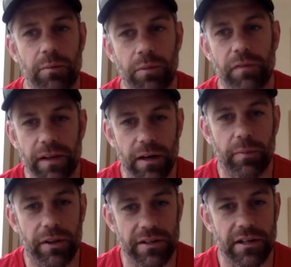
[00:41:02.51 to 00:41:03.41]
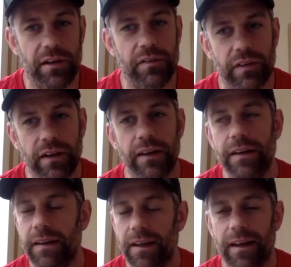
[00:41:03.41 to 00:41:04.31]
put the feet up on the sofa.
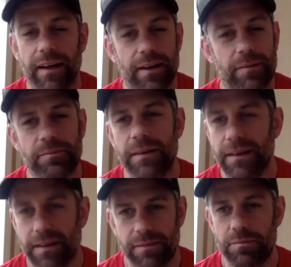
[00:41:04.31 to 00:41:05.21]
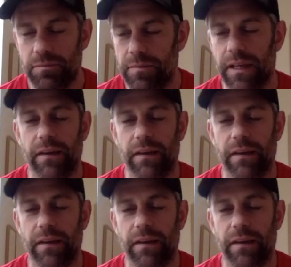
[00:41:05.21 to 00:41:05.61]
Um, yeah.